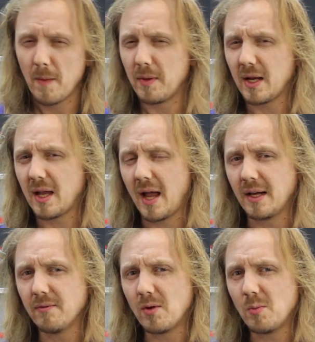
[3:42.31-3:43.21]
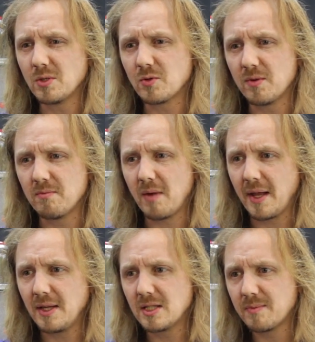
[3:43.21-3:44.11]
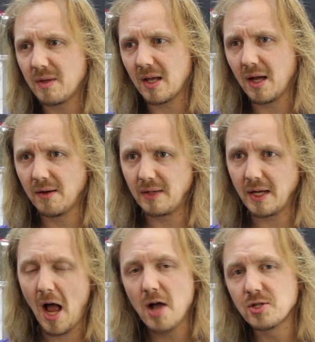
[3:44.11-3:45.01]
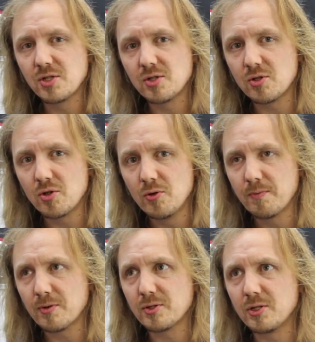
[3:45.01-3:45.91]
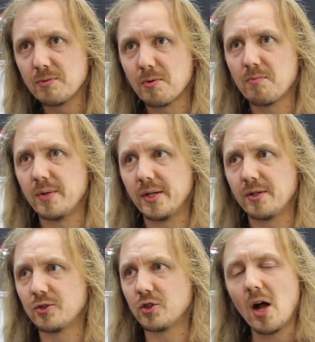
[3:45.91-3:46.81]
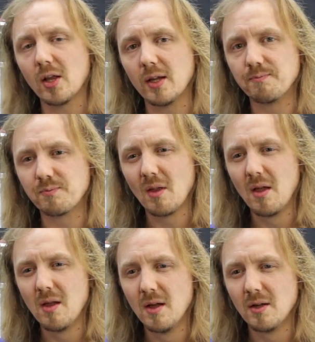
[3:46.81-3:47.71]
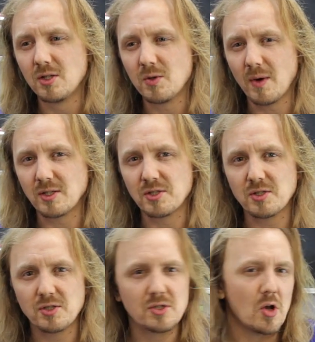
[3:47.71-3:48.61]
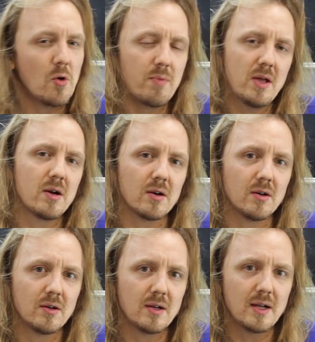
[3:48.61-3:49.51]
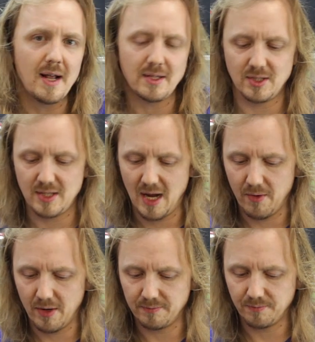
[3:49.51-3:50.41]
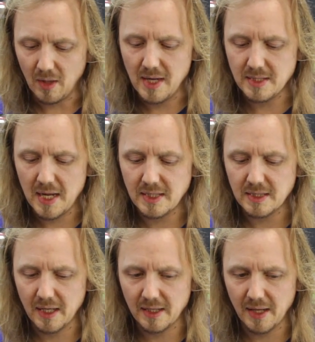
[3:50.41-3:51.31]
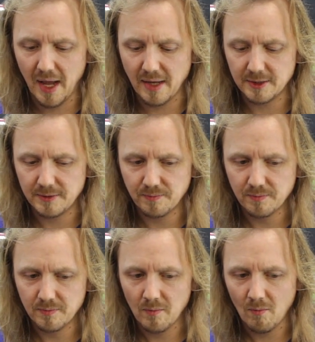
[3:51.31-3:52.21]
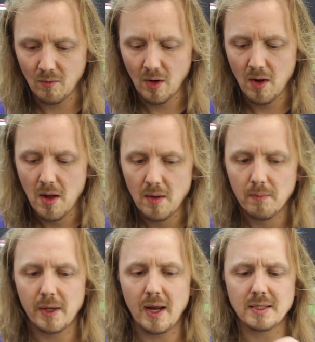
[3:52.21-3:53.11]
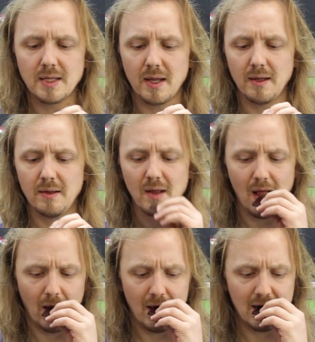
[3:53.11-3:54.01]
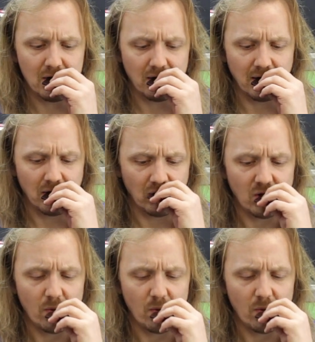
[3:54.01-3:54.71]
but it kind of almost reminds me of like a super, super bitter chocolate, to where it's so bitter it's sour. It tastes like that. But as I actually